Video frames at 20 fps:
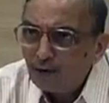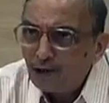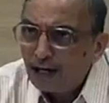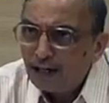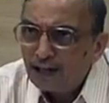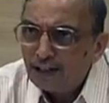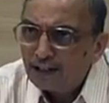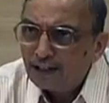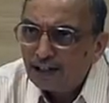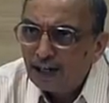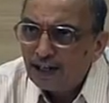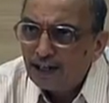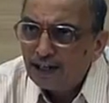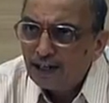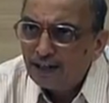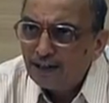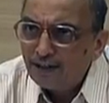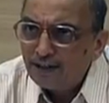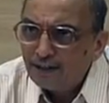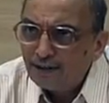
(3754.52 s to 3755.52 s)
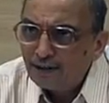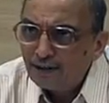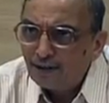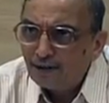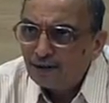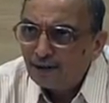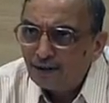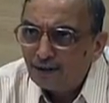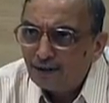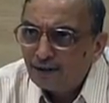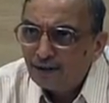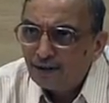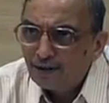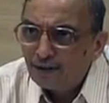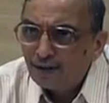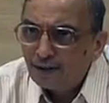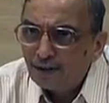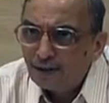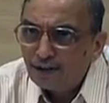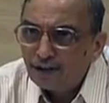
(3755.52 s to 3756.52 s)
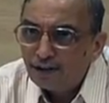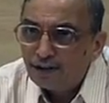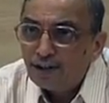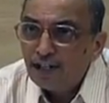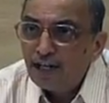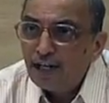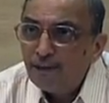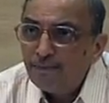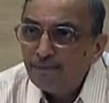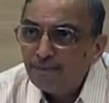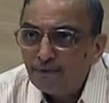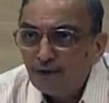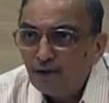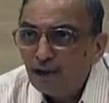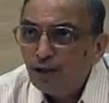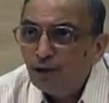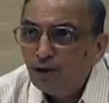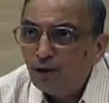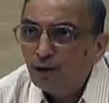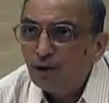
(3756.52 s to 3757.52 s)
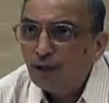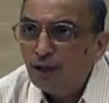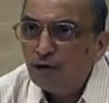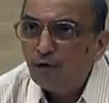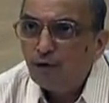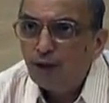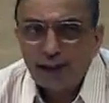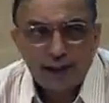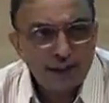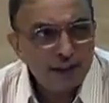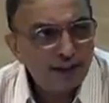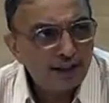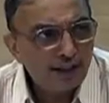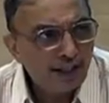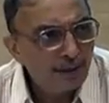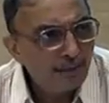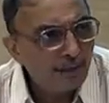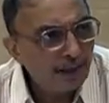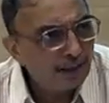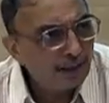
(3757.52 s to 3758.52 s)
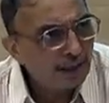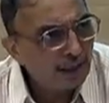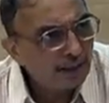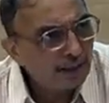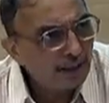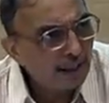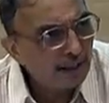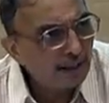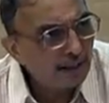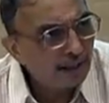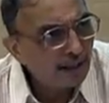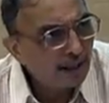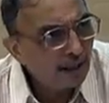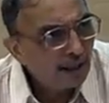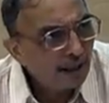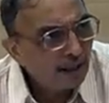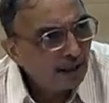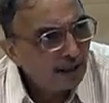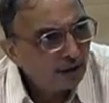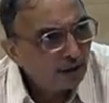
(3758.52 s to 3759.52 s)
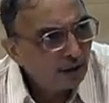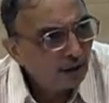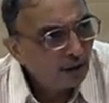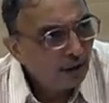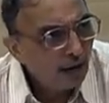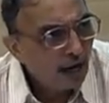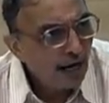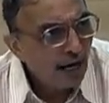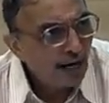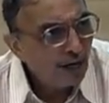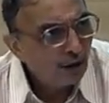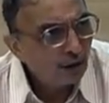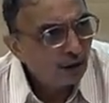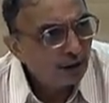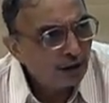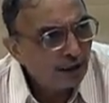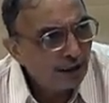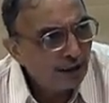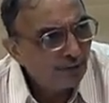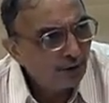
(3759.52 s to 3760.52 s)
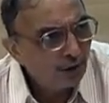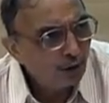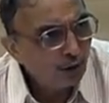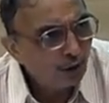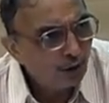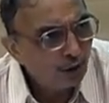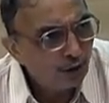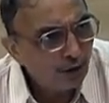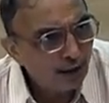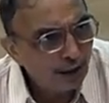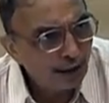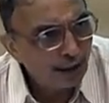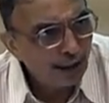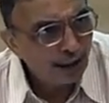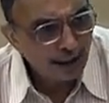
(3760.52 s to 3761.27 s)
we understand it? No. Stream, we know only water stream and such things. So, IO stream, we do not know what it